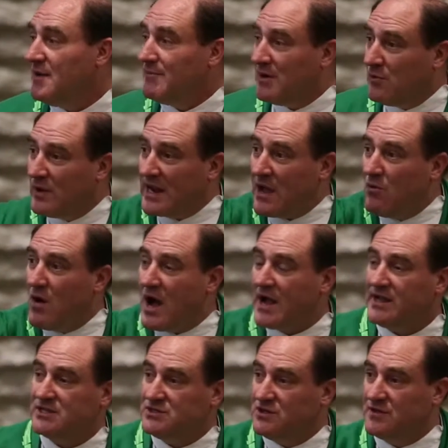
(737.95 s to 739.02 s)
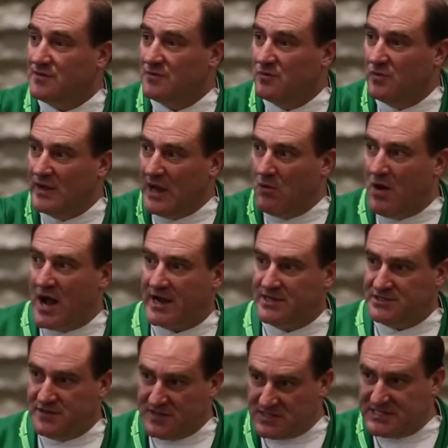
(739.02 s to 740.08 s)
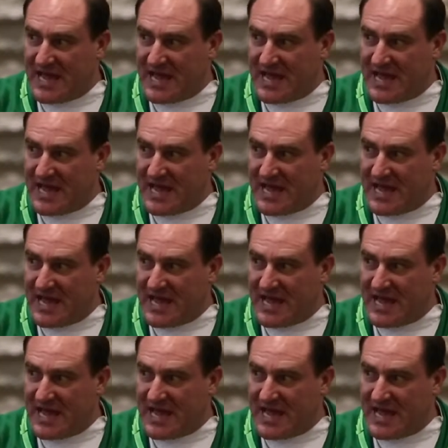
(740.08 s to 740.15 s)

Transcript: But when I walk into the